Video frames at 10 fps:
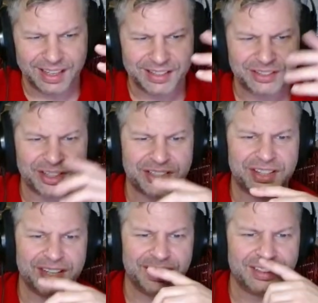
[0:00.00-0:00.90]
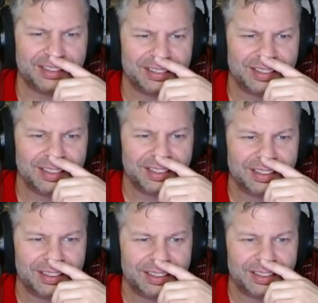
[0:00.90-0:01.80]
stretched thin.
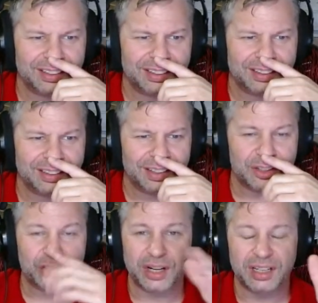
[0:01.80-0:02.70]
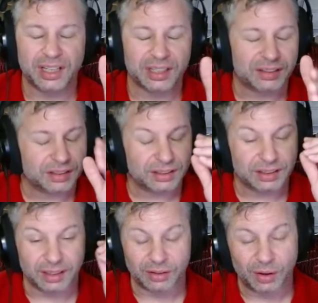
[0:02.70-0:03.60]
I'm trying
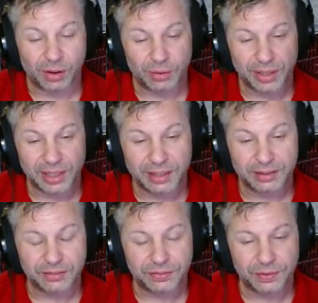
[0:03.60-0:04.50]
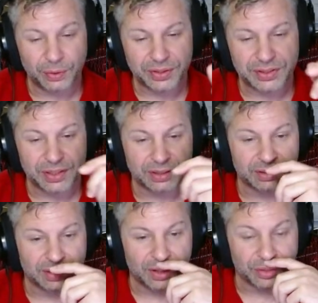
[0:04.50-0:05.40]
to hone in, focus
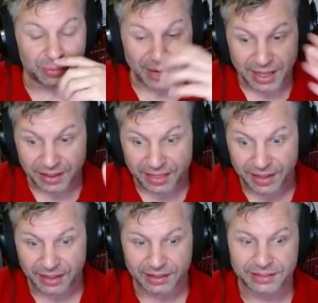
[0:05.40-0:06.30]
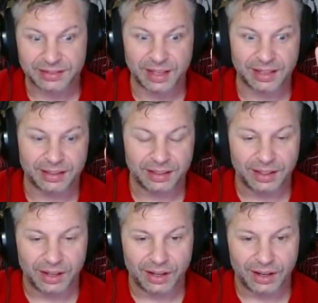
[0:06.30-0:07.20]
on the right things that
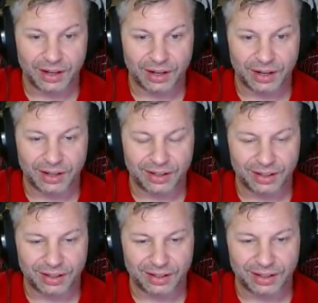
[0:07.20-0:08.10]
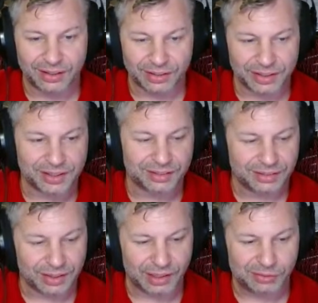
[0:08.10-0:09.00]
are gonna
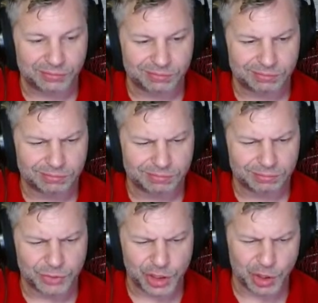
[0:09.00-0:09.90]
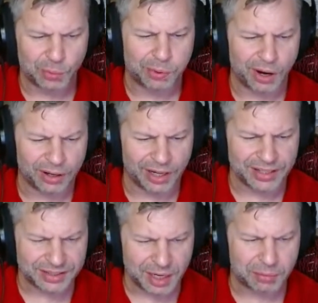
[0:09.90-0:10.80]
show
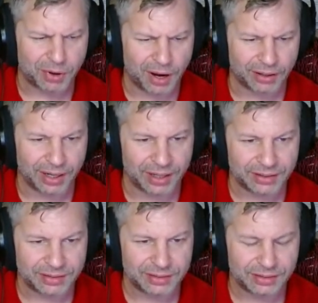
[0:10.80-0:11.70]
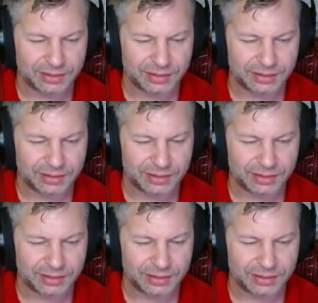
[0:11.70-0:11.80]
progress, net progress.